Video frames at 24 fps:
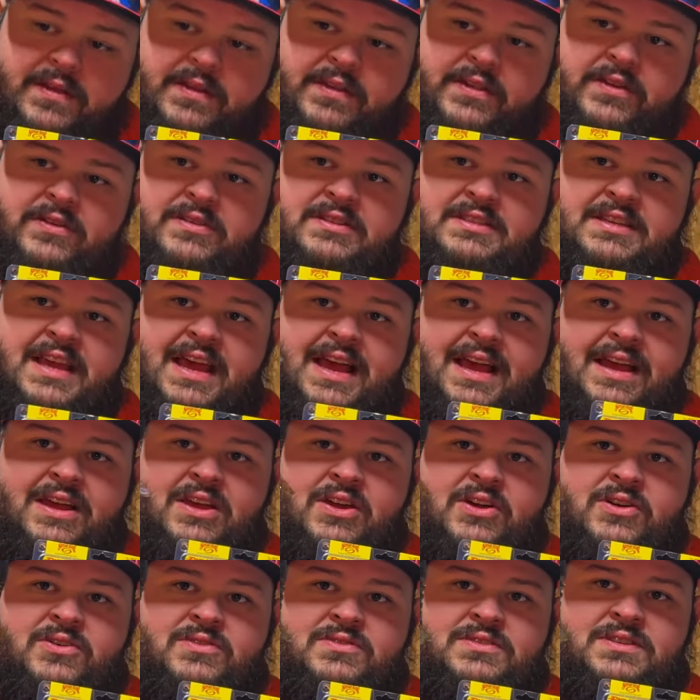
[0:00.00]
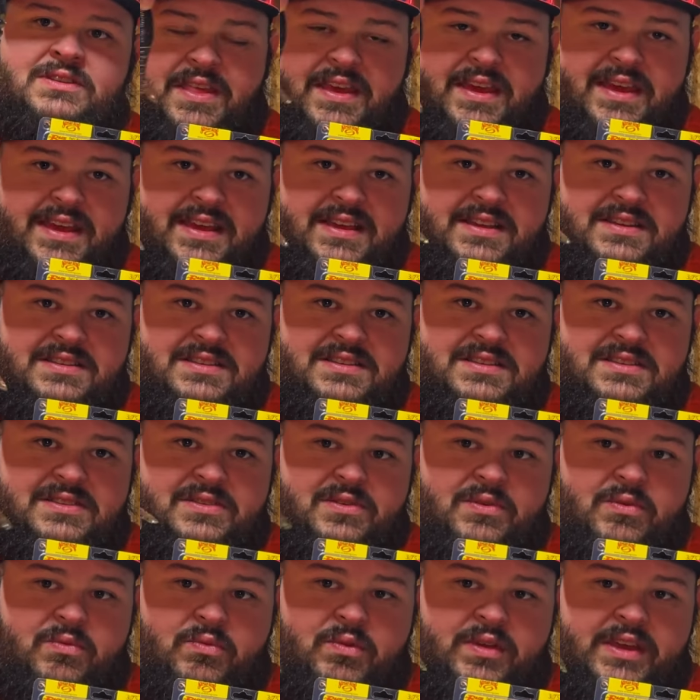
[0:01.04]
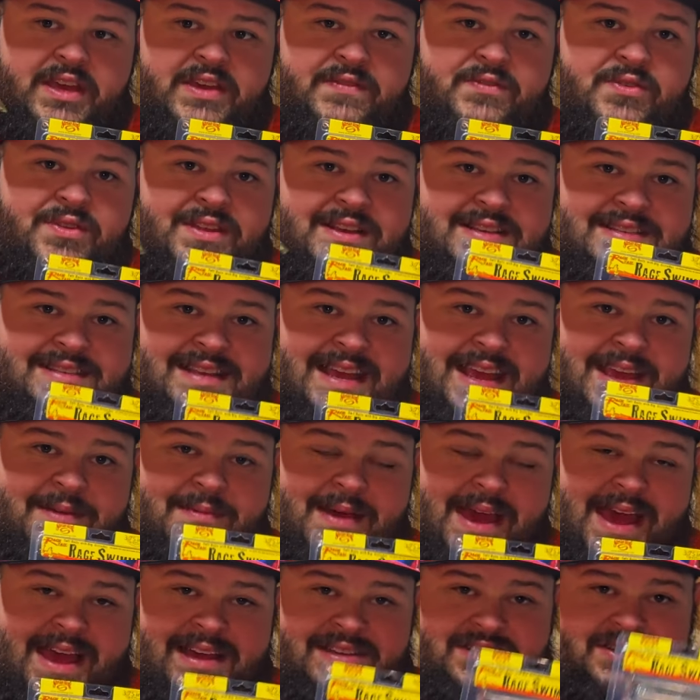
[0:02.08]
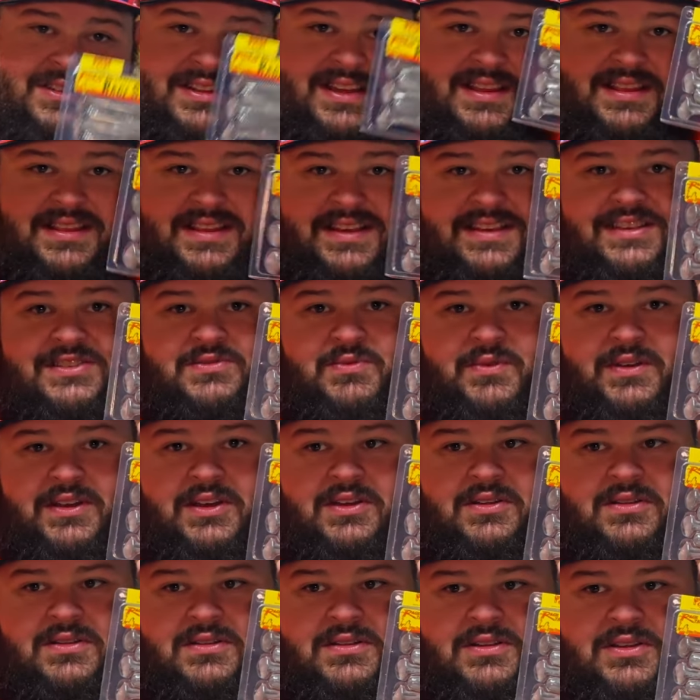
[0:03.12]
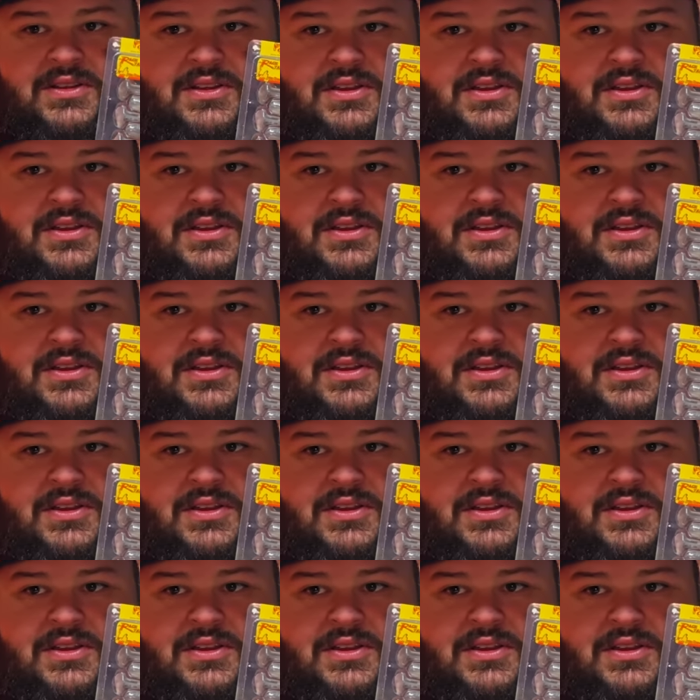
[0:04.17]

your Zacos, these will give you the same action that these will.